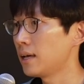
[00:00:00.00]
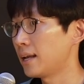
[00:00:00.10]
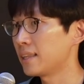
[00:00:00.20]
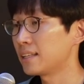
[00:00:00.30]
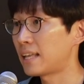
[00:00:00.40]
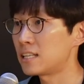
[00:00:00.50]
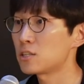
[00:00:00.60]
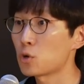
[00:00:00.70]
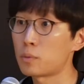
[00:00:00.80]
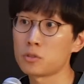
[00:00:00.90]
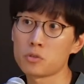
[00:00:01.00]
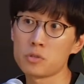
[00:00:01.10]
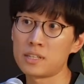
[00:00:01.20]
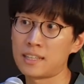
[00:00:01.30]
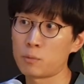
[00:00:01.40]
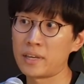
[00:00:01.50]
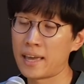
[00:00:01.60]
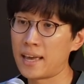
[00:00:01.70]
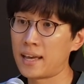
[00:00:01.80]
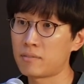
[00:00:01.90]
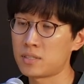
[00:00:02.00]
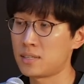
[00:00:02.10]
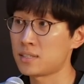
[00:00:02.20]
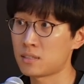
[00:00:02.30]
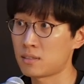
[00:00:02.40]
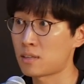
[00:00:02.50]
And I think that's the opportunity that we have since